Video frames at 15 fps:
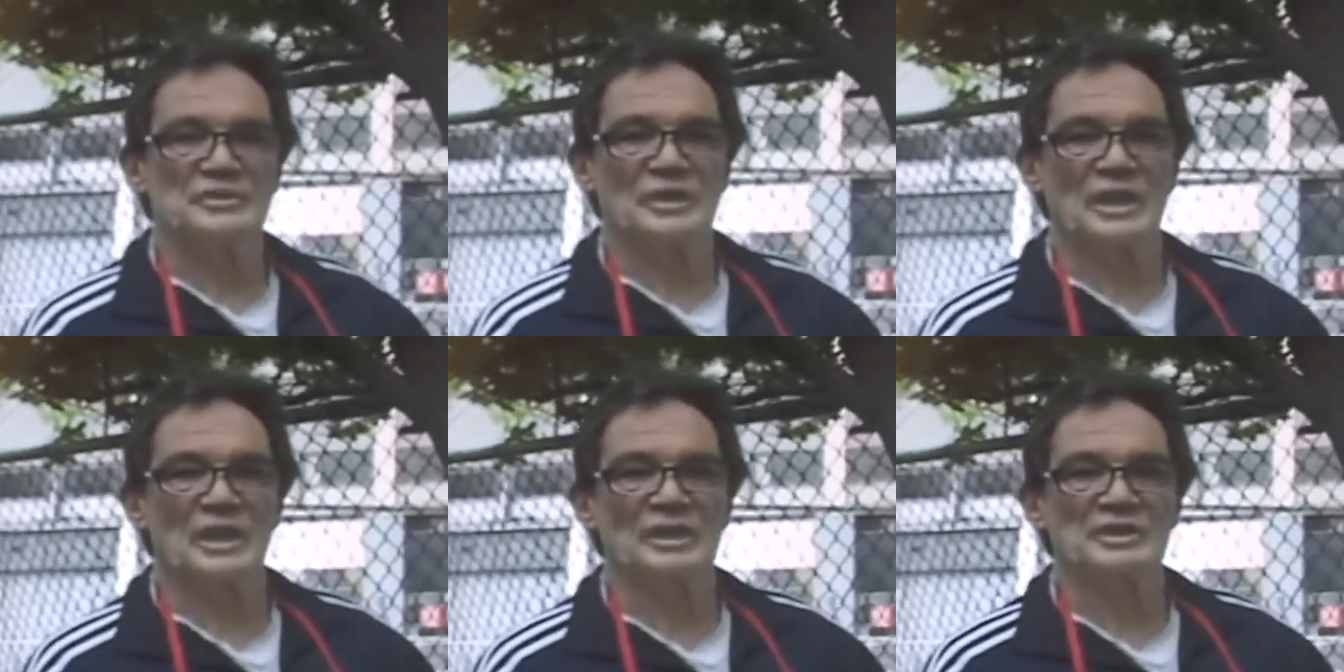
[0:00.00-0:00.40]

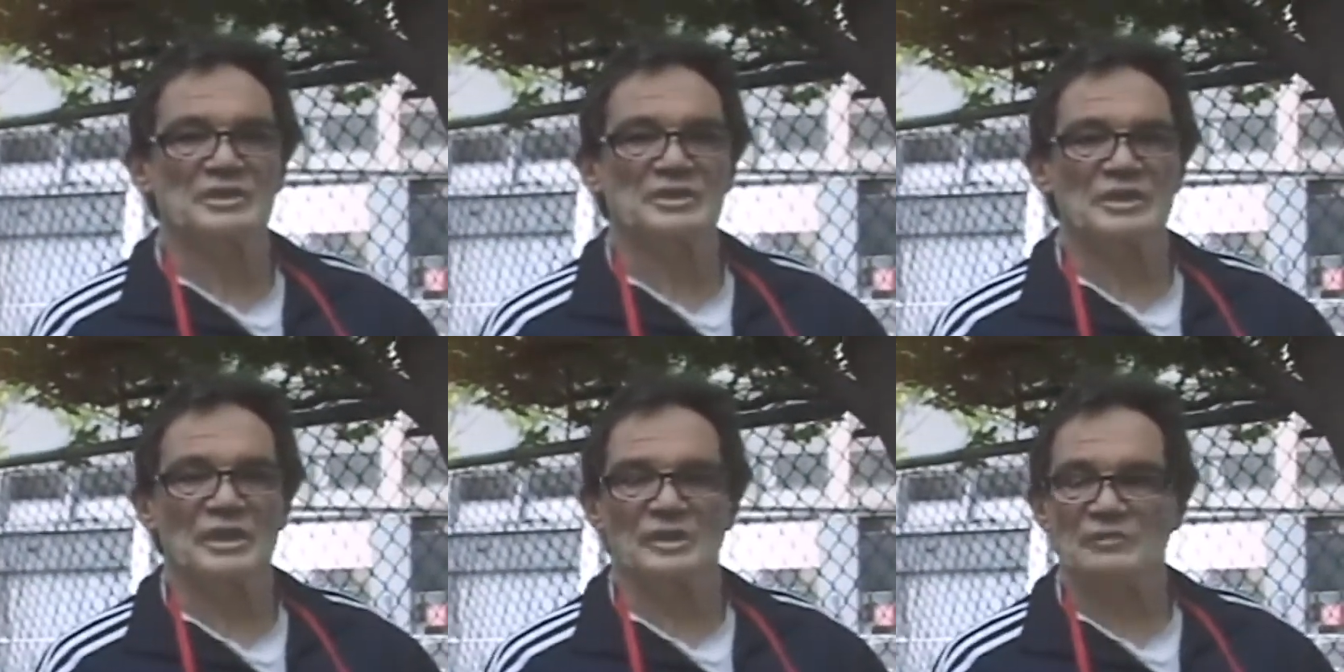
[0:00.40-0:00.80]

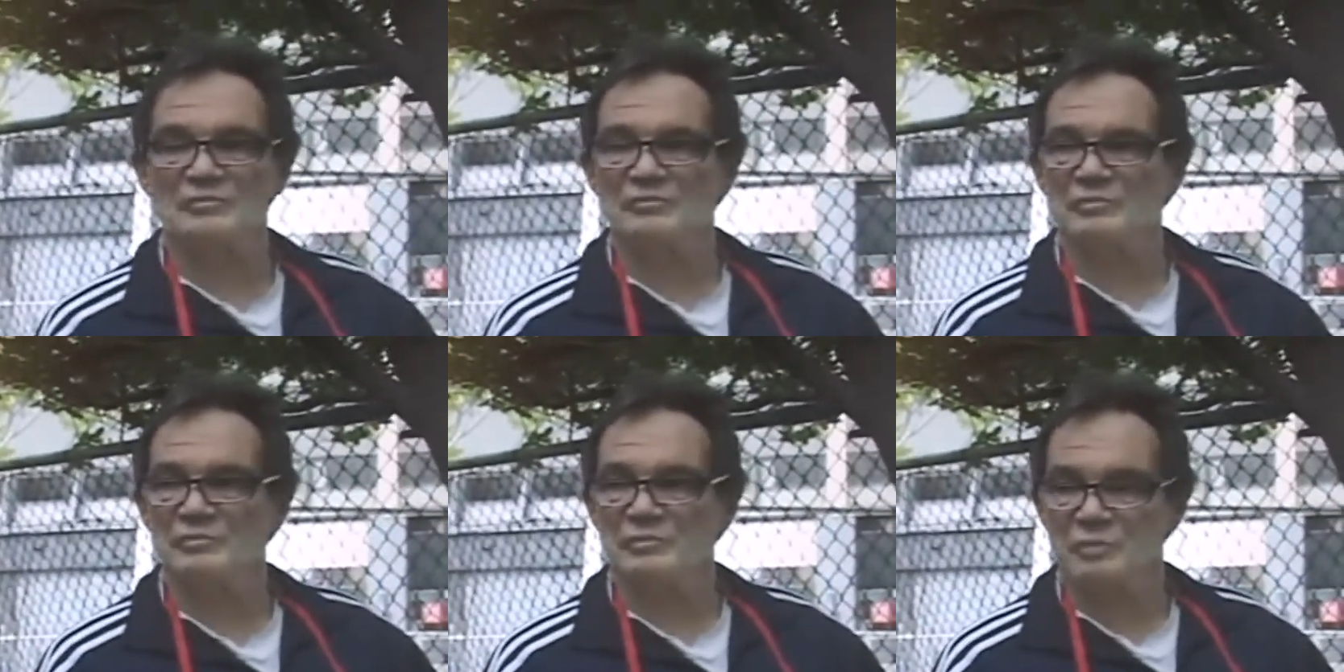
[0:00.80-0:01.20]
touch of
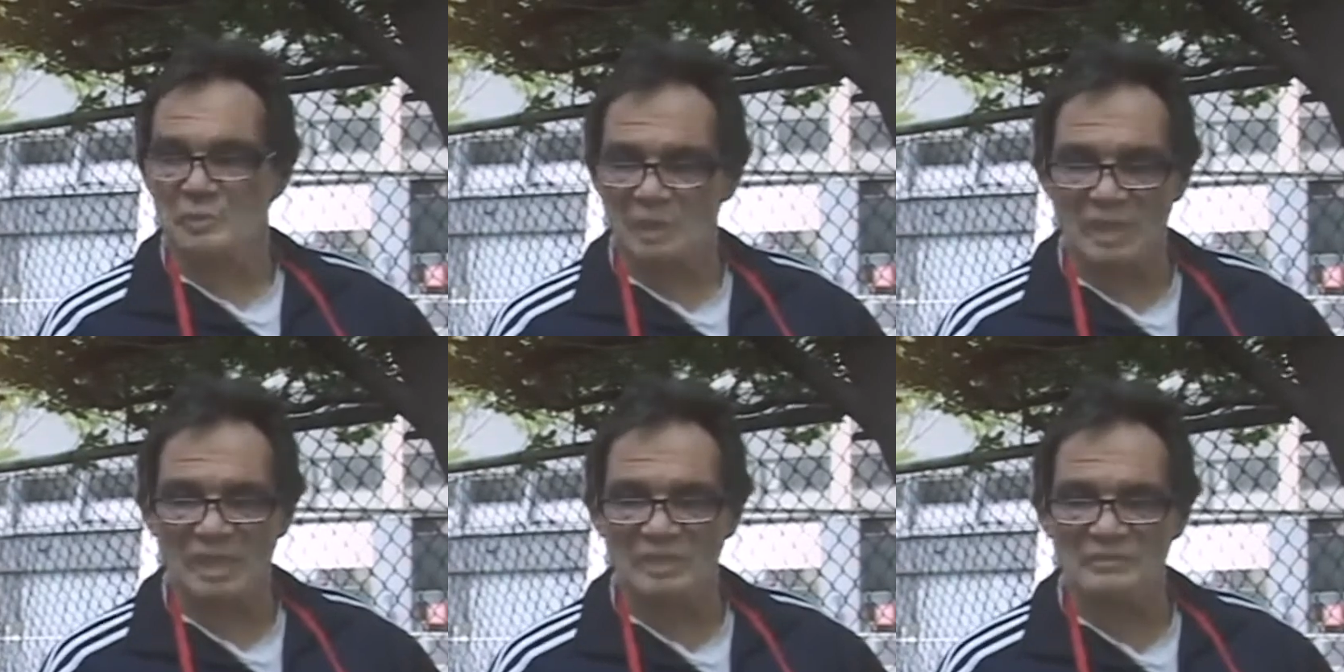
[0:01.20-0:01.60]

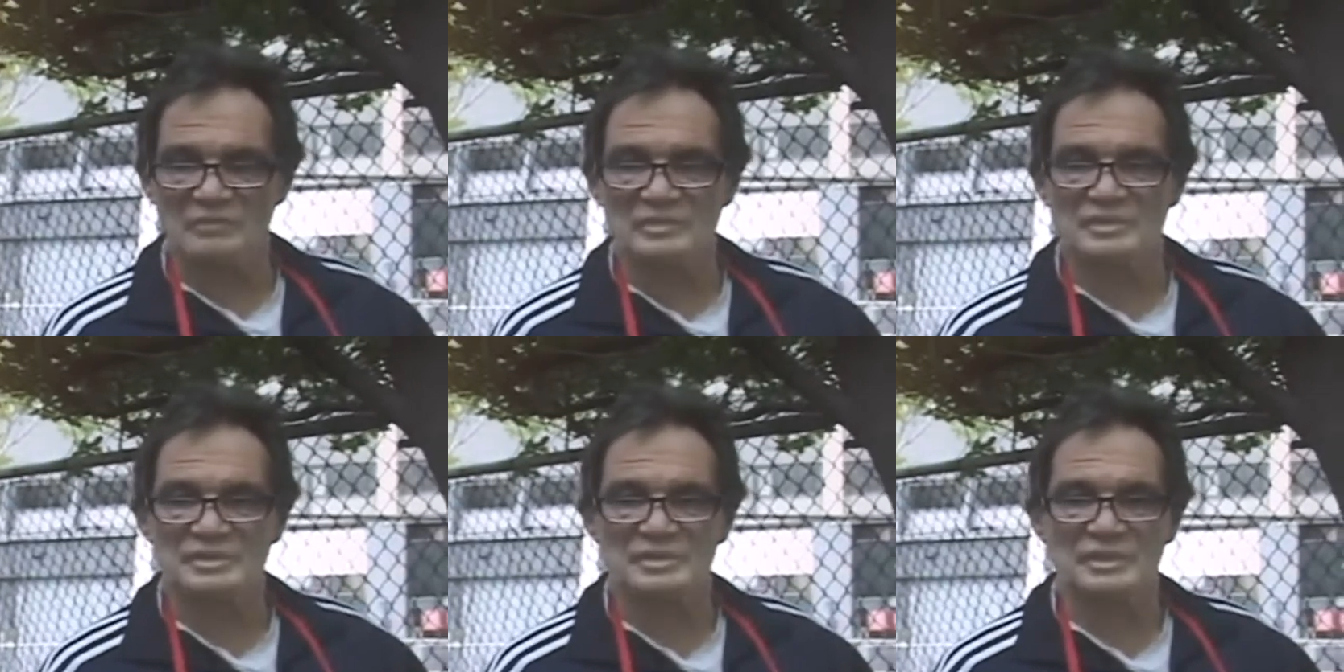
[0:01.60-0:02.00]

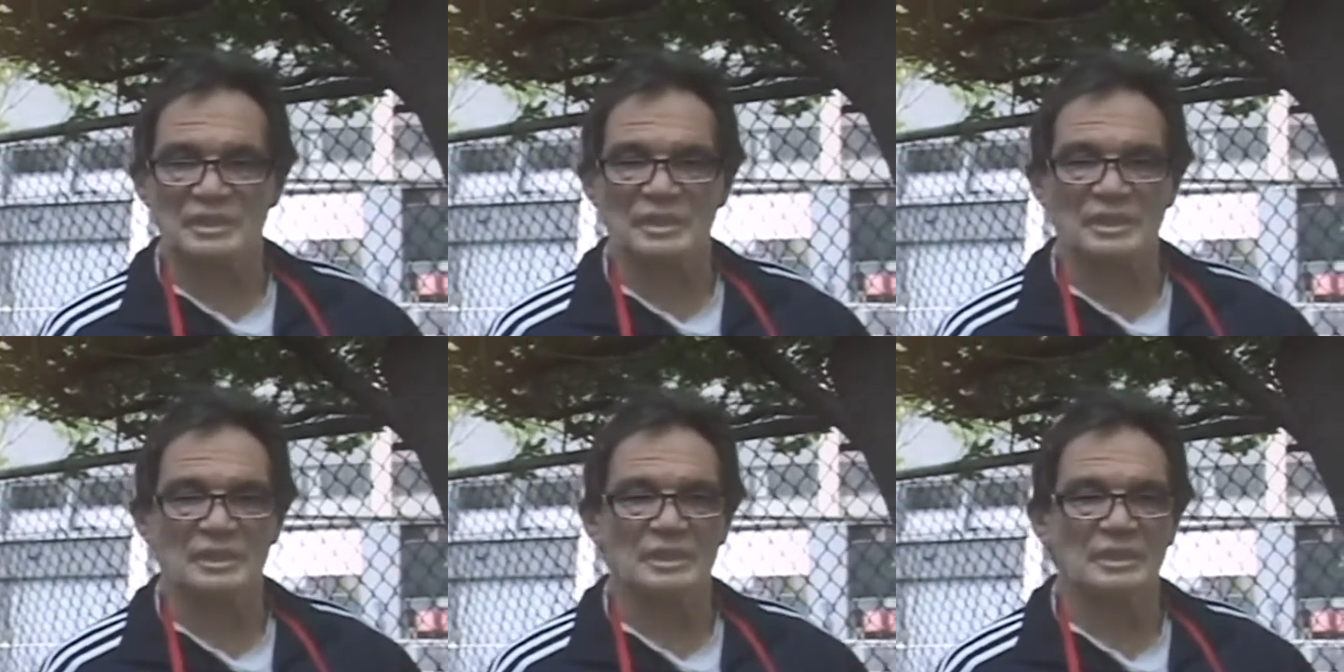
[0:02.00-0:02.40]

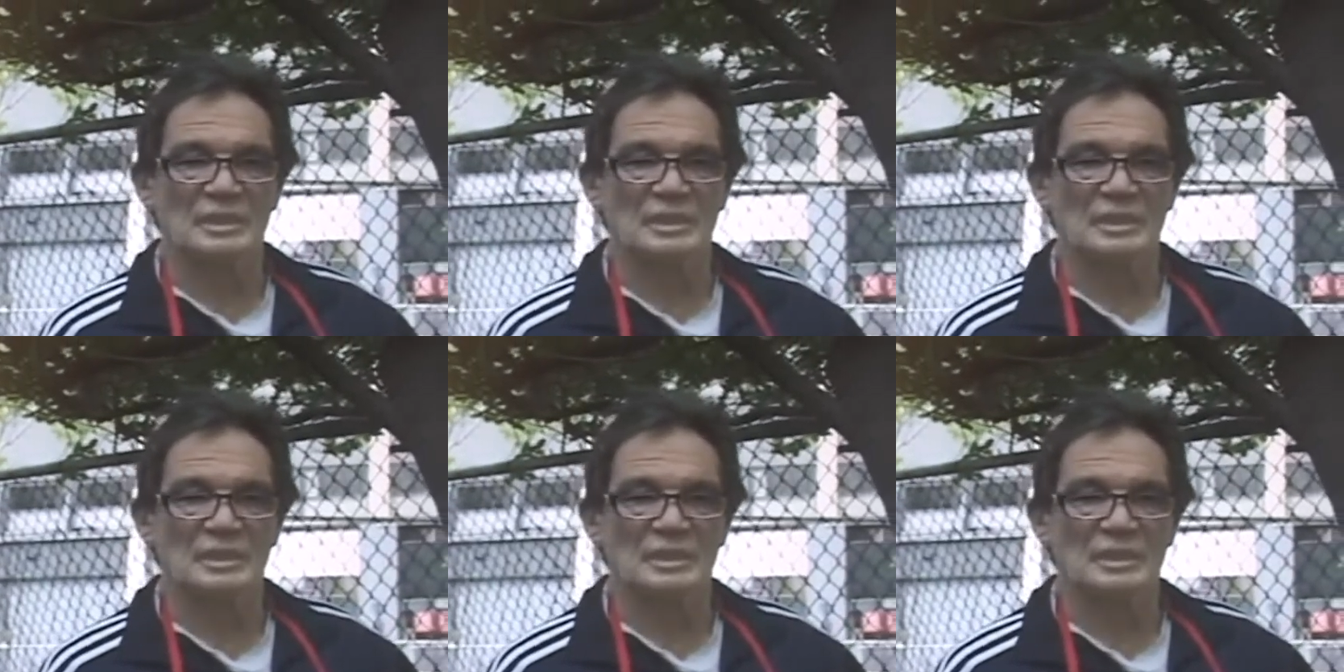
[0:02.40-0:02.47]
privacy